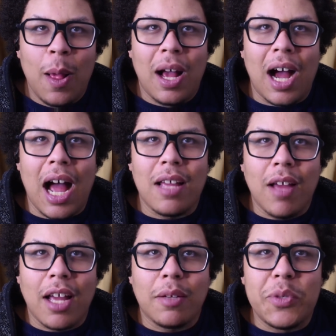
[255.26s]

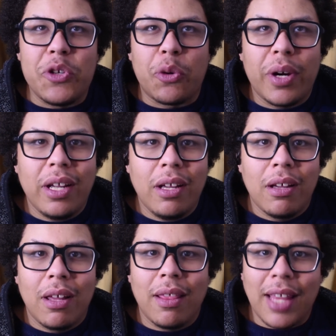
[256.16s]
am enjoying
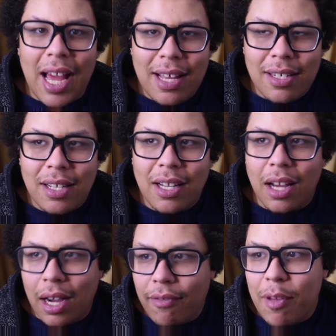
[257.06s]
that
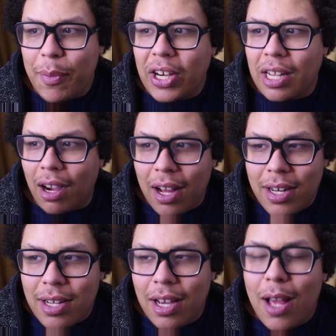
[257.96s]
of The Burning God,
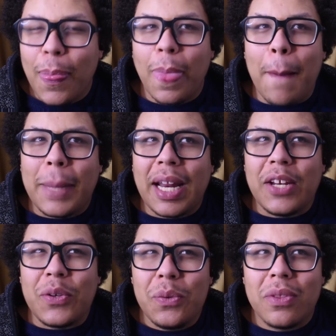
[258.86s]
but I do
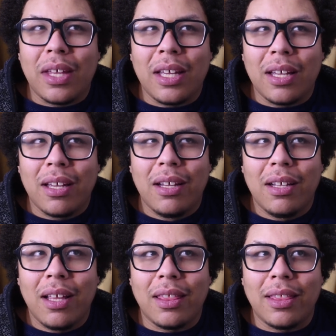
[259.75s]
think
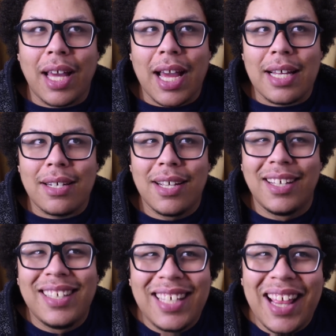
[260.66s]
that
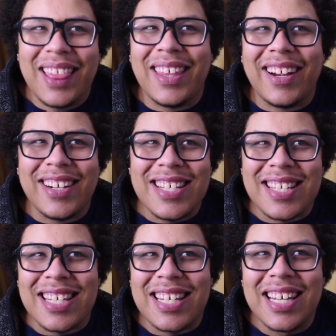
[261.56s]
there
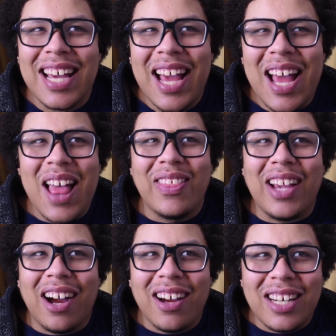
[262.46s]
isn't the
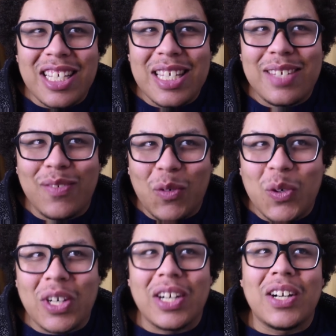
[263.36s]
audience
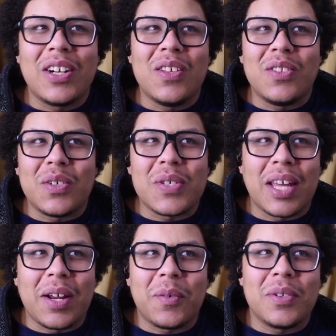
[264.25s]
for those like
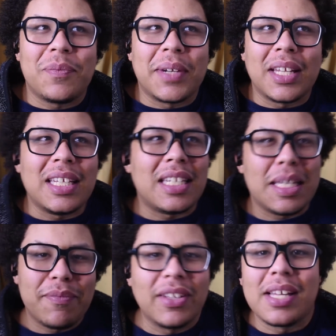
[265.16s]
really deep
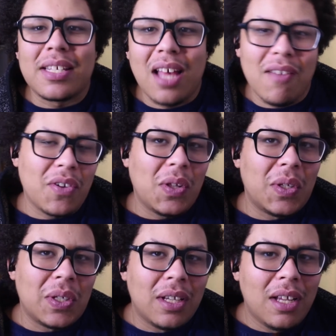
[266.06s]
philosophical
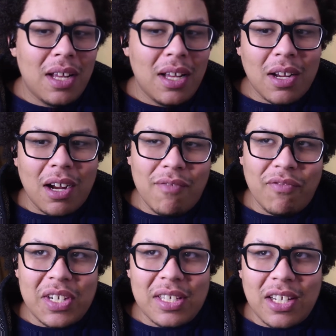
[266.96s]

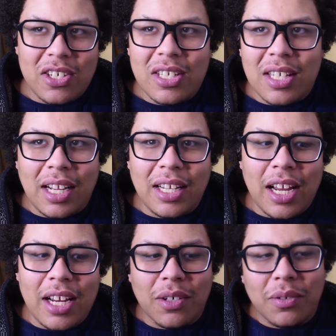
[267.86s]
conversations. Like I
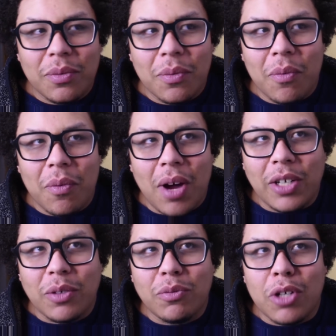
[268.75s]

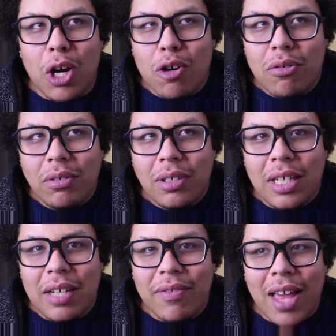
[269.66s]
don't know if
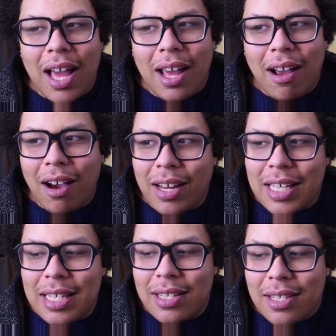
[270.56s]
that
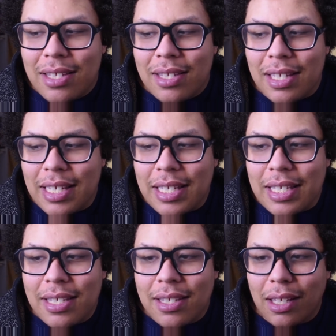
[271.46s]
audience is
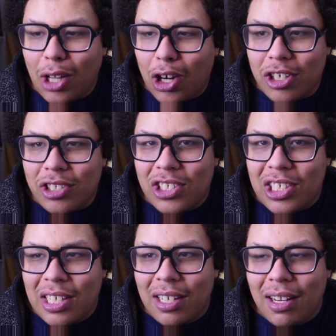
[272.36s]
large.
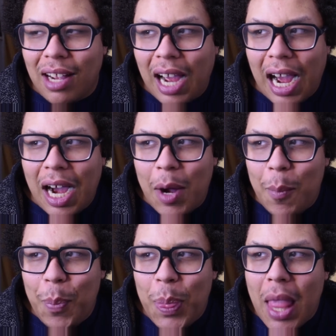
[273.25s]

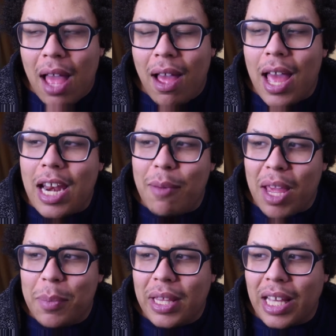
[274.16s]
And maybe
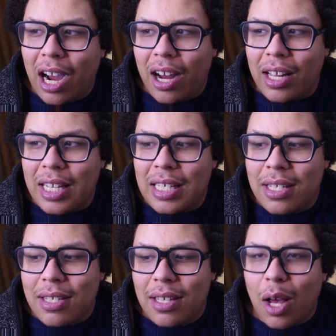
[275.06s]
the audience
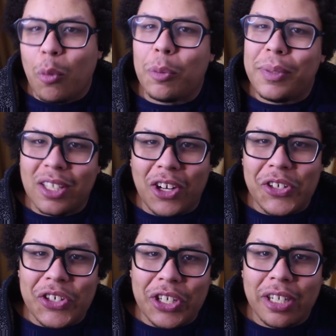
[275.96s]
will be
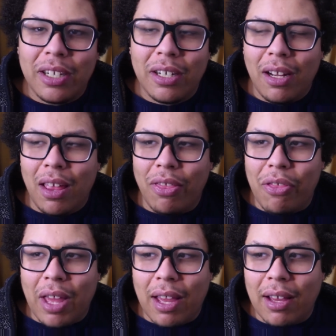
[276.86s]
larger
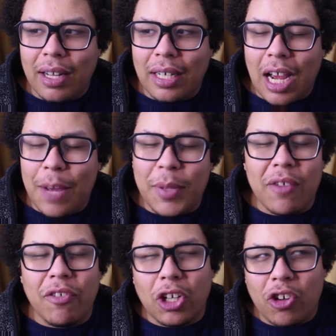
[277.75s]
than I'm giving
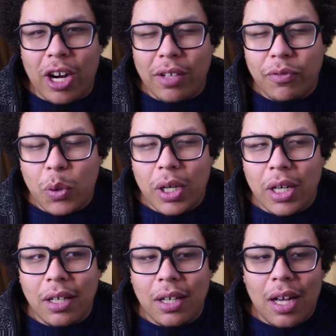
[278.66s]
it credit for.
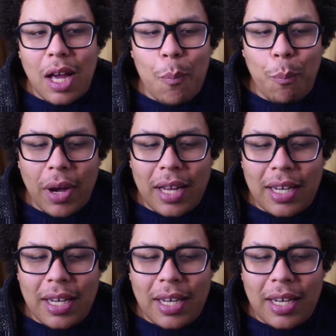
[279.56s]
But